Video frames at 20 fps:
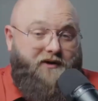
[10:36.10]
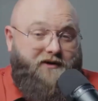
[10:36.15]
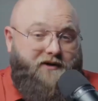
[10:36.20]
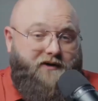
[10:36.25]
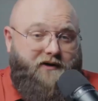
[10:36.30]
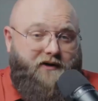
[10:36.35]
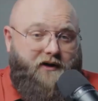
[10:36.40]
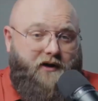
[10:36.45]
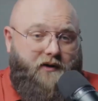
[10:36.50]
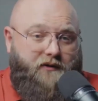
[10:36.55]
to
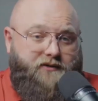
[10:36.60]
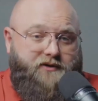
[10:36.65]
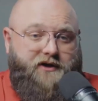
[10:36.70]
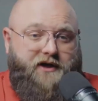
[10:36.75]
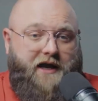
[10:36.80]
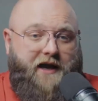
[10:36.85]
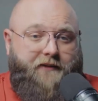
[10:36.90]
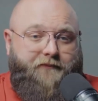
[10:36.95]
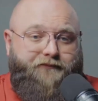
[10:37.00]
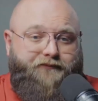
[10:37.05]

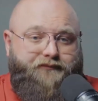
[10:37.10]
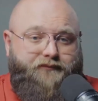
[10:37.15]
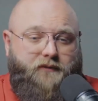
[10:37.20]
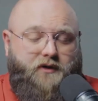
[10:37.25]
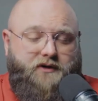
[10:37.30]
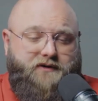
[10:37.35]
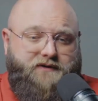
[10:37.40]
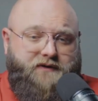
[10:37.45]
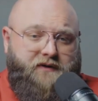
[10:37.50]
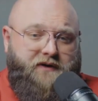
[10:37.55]
negotiate.
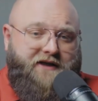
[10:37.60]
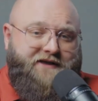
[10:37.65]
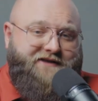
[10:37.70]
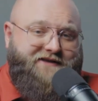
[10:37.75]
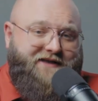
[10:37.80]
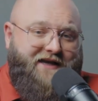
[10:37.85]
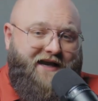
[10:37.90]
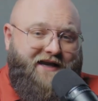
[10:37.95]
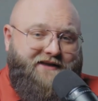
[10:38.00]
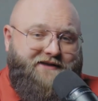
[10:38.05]
So let's
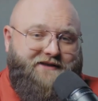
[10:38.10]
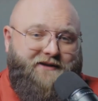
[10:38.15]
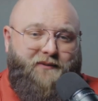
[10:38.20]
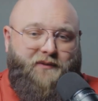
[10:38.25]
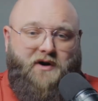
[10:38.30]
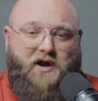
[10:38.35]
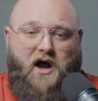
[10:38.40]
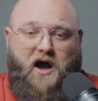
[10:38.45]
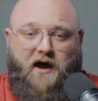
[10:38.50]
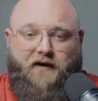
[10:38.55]
say
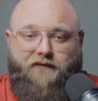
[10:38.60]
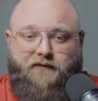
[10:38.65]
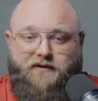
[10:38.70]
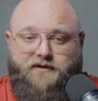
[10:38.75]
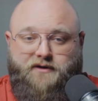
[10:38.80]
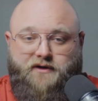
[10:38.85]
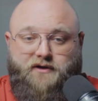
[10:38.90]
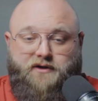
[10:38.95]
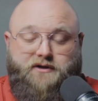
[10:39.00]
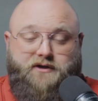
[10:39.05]
someone offers
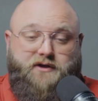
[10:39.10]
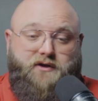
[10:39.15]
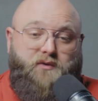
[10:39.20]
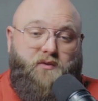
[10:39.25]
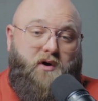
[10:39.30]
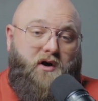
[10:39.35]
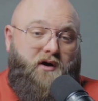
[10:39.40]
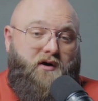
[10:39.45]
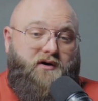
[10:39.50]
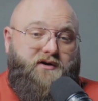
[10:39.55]
you
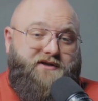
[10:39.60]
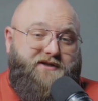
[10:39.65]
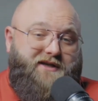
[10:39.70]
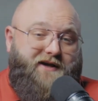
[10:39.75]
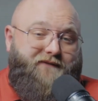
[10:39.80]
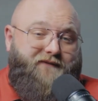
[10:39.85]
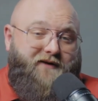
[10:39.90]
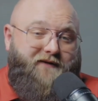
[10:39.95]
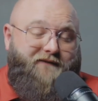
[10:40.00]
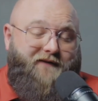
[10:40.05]

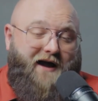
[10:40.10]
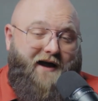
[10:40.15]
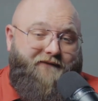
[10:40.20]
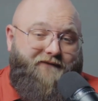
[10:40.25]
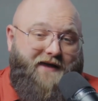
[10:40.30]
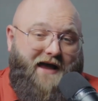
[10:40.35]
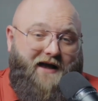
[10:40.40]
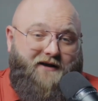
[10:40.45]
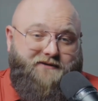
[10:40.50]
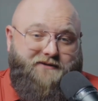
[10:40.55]

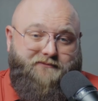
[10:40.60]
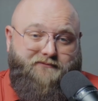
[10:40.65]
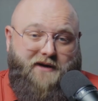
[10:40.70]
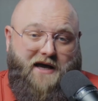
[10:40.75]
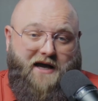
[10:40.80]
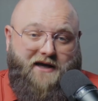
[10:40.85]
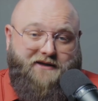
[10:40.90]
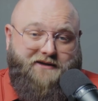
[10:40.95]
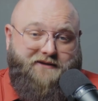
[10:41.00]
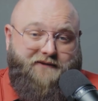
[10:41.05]

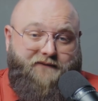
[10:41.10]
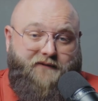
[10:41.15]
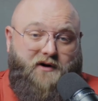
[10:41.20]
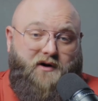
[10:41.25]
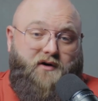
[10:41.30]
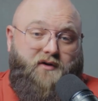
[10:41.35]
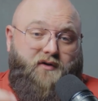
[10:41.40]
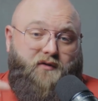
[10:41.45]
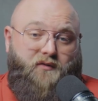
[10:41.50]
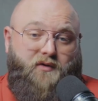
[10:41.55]
$275,000 for your
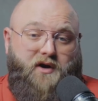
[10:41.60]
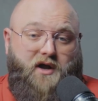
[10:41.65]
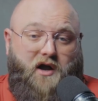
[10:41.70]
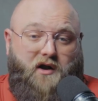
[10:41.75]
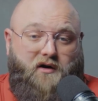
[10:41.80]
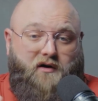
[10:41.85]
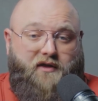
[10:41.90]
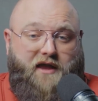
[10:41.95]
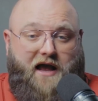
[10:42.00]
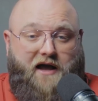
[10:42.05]

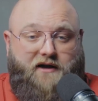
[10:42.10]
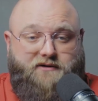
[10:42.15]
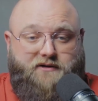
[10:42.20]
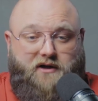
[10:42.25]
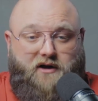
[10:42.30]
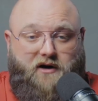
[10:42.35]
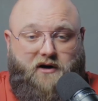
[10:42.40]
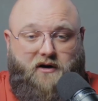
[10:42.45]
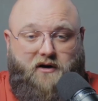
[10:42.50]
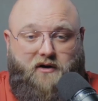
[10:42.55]

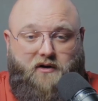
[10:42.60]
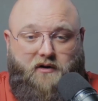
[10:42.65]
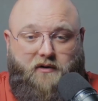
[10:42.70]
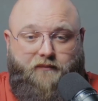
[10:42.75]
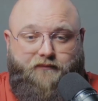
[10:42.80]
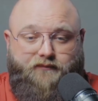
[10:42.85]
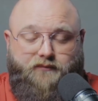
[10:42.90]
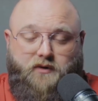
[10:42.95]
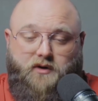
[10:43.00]
$300,000 home,